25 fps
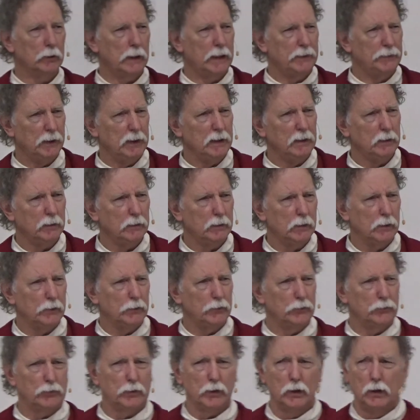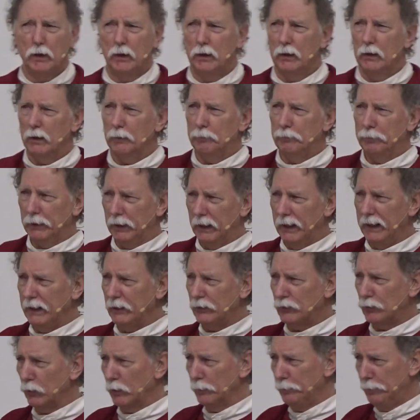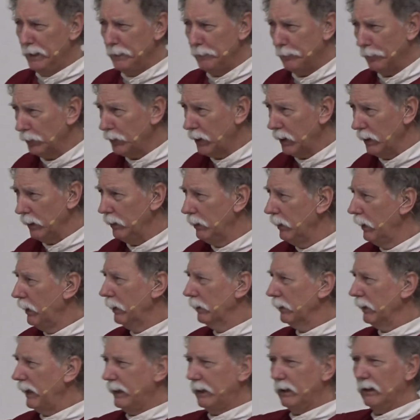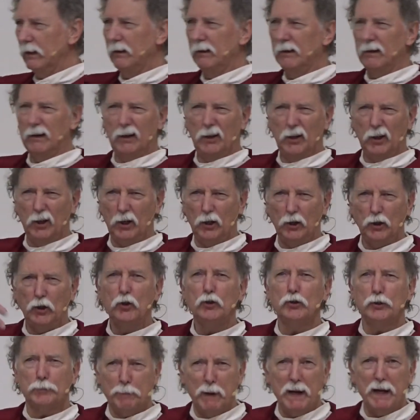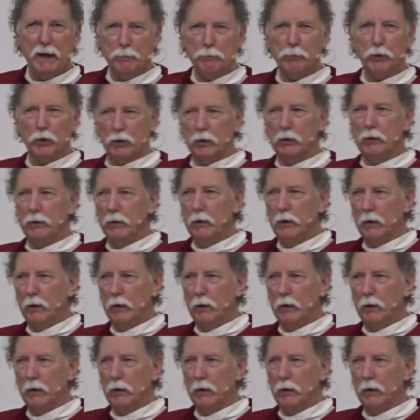I think there's a place where people can, like a newspaper,